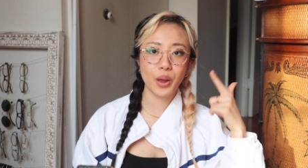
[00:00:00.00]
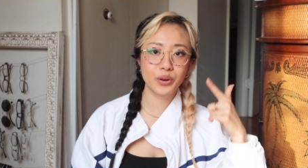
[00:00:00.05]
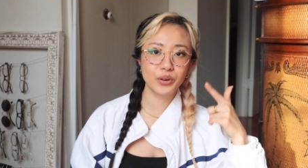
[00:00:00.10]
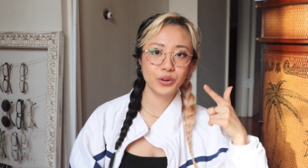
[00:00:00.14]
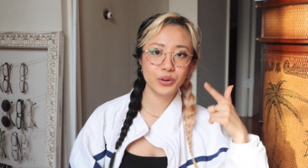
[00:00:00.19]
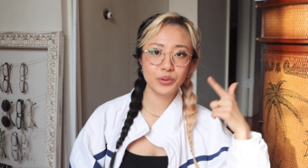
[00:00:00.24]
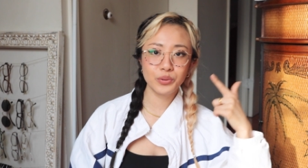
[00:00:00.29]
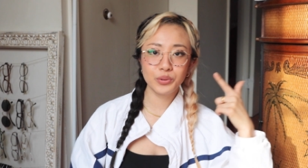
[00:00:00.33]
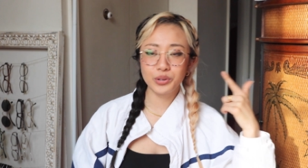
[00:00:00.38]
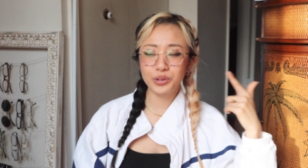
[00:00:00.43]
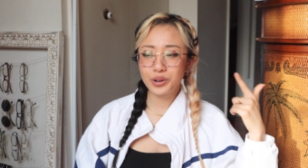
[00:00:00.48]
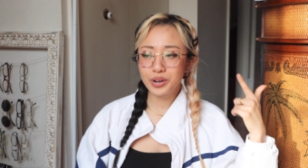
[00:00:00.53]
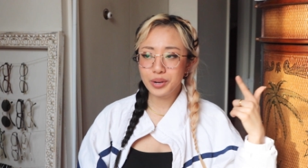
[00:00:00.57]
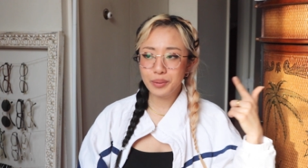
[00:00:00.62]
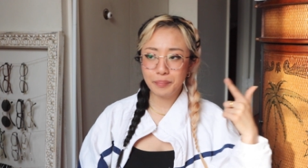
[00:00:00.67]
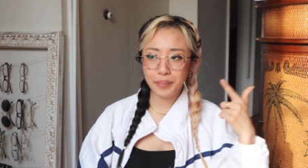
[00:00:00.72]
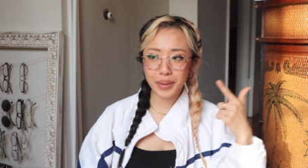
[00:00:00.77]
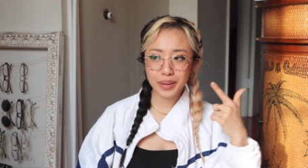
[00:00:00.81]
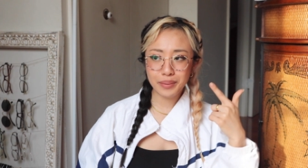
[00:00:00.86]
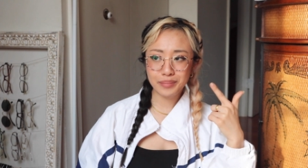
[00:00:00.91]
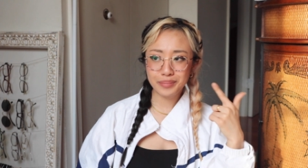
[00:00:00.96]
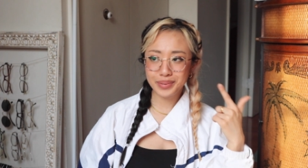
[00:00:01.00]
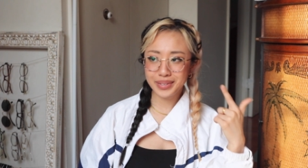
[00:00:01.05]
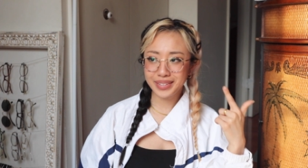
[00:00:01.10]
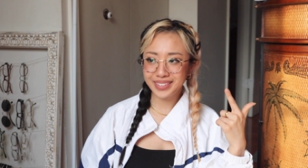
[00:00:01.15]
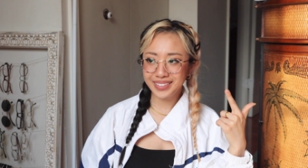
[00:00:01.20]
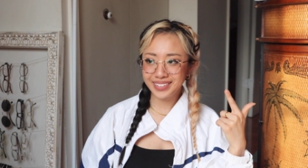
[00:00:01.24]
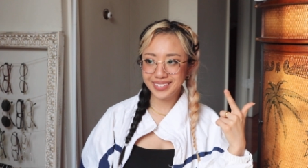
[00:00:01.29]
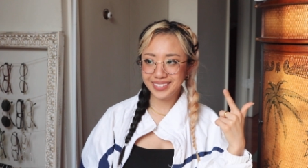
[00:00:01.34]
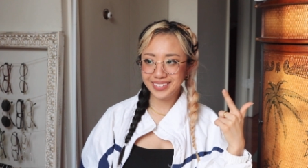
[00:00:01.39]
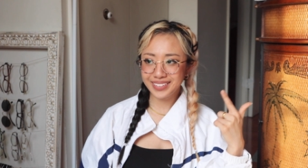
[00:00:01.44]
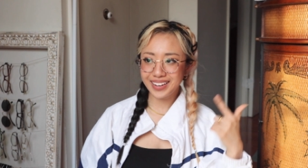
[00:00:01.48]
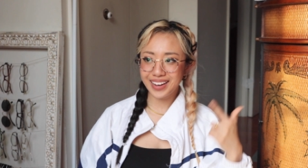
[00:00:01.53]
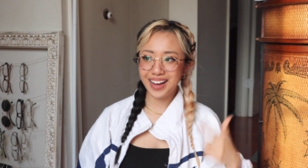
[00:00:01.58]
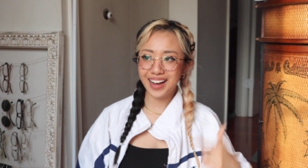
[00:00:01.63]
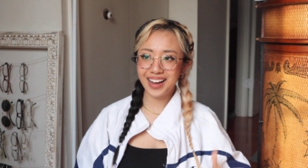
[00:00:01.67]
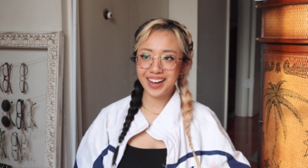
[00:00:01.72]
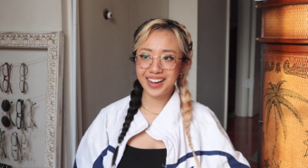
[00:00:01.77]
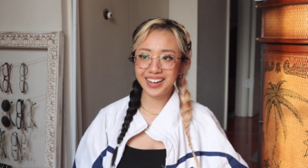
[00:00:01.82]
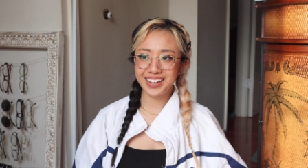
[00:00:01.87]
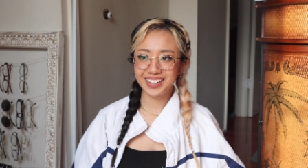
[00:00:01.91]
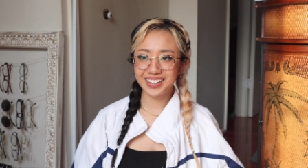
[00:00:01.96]
New York, baby.
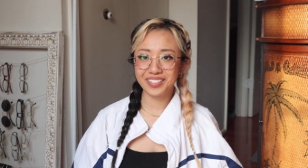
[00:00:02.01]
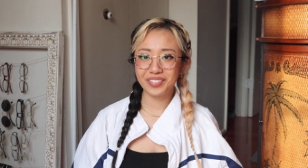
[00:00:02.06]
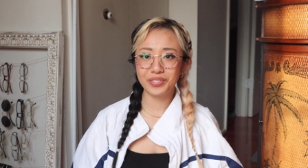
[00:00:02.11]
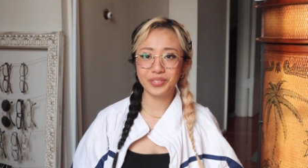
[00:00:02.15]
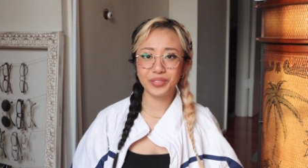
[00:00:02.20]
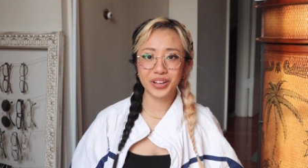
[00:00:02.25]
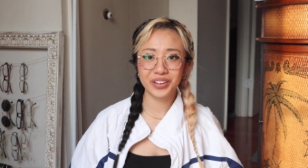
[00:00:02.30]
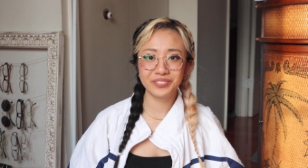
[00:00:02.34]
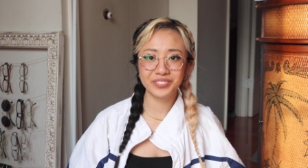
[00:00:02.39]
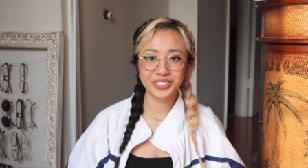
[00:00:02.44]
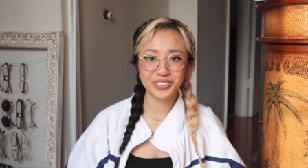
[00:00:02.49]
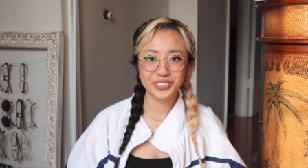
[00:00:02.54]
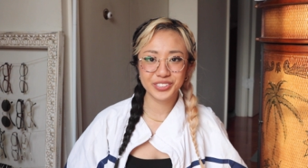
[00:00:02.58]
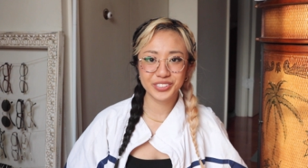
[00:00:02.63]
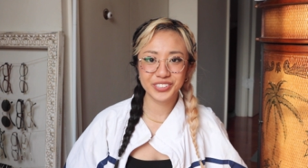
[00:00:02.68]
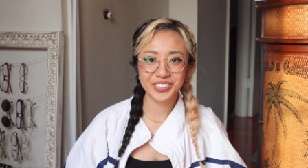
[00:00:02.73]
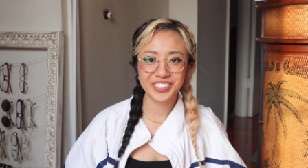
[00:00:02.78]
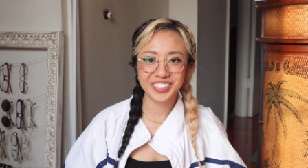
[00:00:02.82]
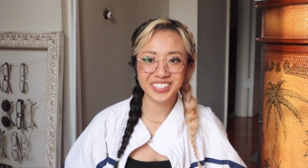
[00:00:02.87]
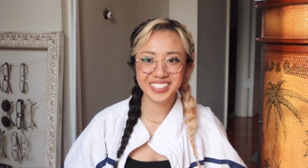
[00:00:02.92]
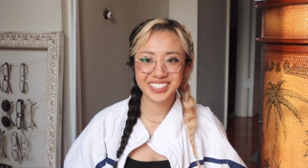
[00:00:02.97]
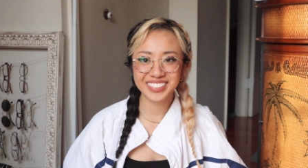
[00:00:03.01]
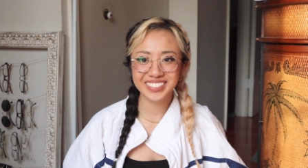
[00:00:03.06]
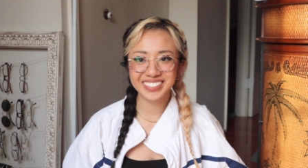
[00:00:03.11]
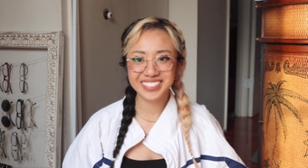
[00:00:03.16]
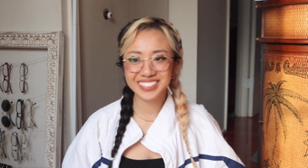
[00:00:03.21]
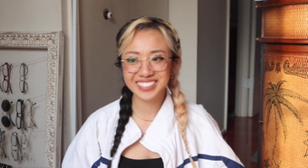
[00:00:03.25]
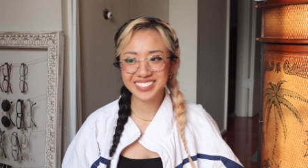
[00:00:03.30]
I love New York.